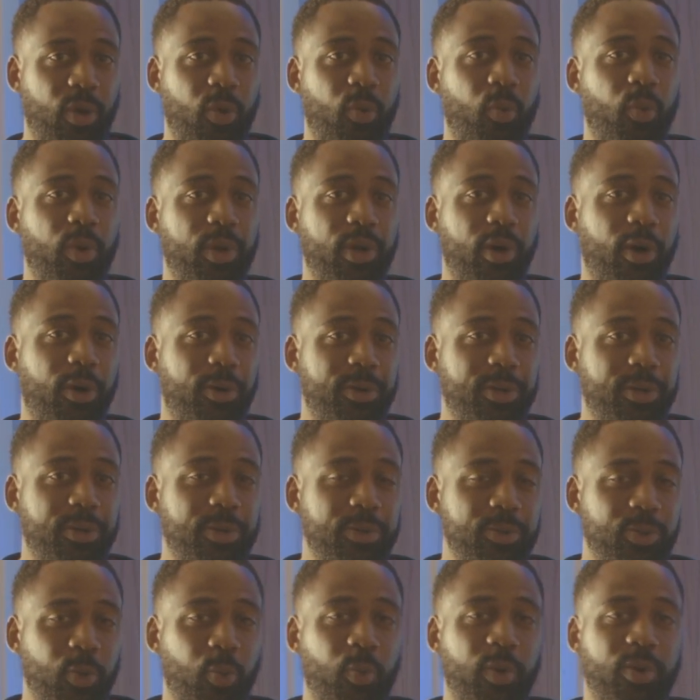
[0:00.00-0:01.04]
What
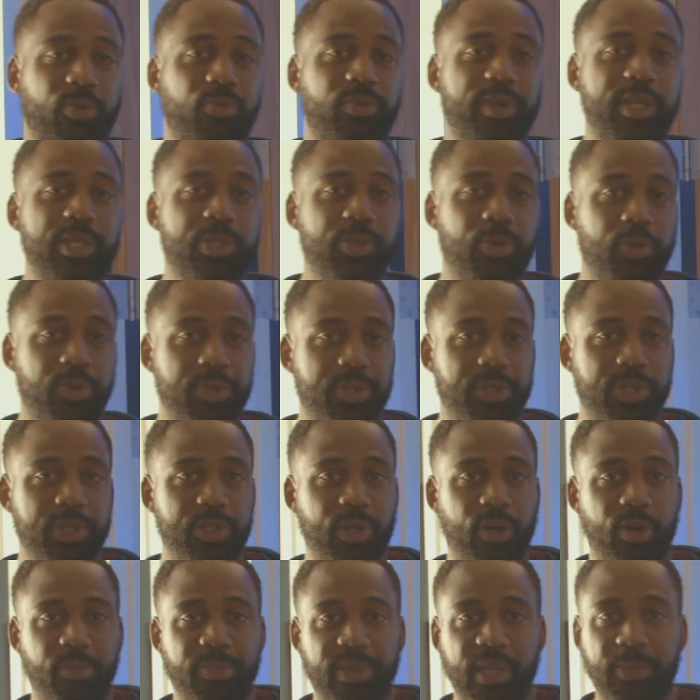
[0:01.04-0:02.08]
articles or what resources
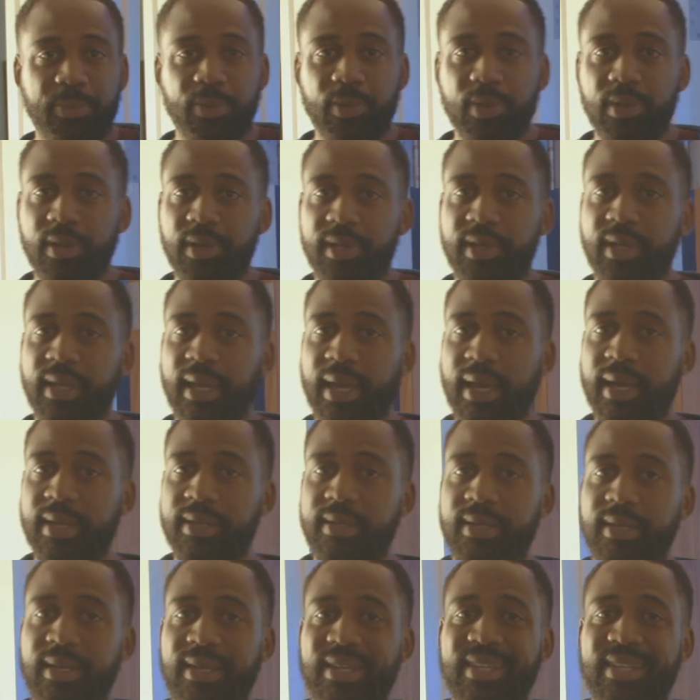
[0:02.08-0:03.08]
are people looking at